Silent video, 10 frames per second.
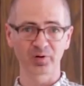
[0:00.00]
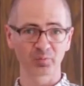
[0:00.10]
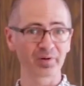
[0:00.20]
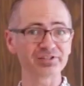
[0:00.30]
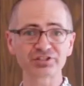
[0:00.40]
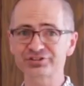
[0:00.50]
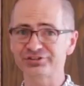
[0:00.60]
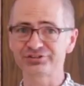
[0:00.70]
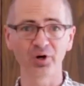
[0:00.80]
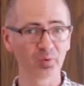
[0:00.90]
where we
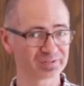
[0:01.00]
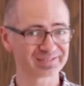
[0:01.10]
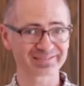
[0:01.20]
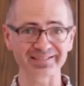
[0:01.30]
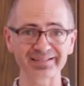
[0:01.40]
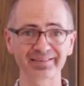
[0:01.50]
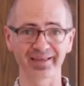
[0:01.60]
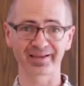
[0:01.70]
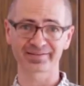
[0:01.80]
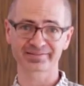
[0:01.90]
just don't see
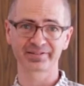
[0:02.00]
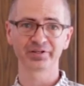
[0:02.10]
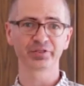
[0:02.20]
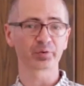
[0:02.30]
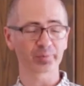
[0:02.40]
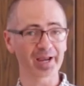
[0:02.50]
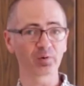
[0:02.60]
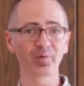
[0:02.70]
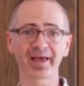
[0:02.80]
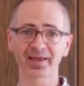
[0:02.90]
things the
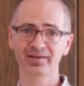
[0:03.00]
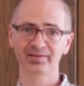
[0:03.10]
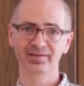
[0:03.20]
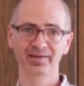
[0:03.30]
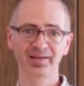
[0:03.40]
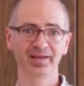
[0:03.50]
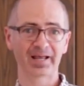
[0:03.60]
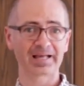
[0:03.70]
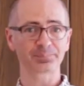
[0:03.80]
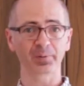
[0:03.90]
right way.
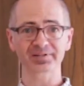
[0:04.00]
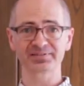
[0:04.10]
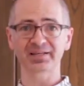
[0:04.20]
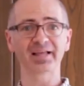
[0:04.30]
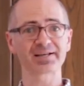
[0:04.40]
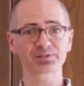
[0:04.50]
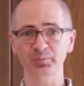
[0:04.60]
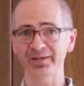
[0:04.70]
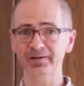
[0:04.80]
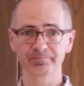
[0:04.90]
As Brooks said
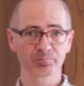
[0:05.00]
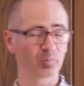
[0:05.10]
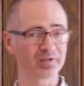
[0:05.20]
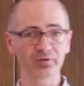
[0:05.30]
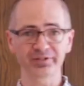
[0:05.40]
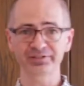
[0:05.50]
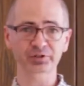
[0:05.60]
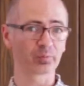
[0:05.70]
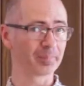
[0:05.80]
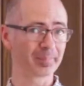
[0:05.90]
last week, we don't need
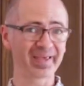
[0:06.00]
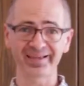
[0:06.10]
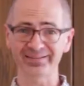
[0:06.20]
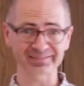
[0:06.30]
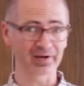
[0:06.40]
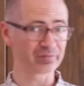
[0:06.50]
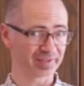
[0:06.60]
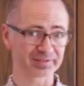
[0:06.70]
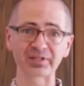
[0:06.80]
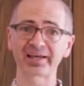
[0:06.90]
to repent of
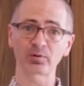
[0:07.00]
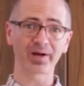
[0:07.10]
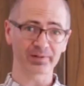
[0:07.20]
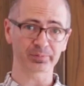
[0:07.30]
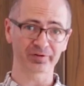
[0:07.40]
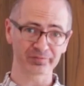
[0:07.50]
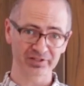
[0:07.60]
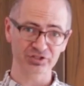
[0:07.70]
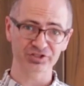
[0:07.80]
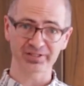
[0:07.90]
things like white
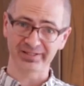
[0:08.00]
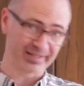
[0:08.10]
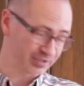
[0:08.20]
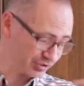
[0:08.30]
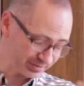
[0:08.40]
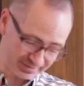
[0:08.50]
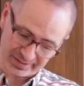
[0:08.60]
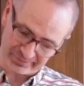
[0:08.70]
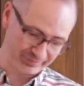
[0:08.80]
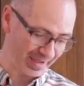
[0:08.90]
privilege, it's just
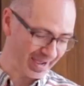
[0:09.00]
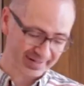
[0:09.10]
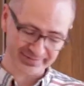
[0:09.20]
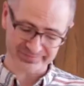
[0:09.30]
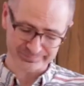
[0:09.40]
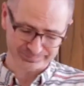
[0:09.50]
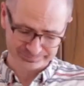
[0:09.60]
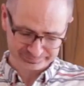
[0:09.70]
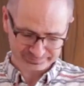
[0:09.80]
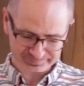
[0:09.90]
a fact.
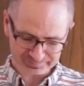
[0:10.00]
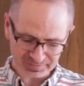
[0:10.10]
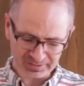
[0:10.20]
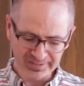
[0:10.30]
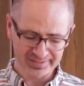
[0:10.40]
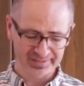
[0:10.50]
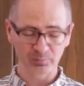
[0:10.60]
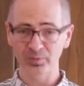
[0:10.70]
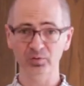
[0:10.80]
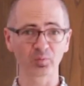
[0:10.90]

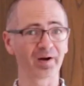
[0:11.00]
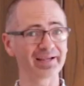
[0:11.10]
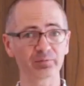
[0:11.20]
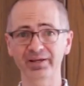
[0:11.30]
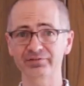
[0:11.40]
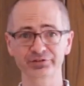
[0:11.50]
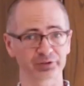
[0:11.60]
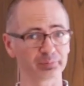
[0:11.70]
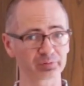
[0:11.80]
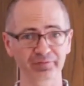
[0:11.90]
We're white, we have
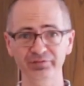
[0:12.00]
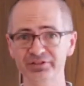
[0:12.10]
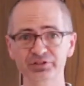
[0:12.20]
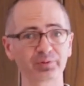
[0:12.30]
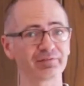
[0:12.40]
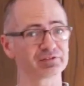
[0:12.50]
certain privileges, we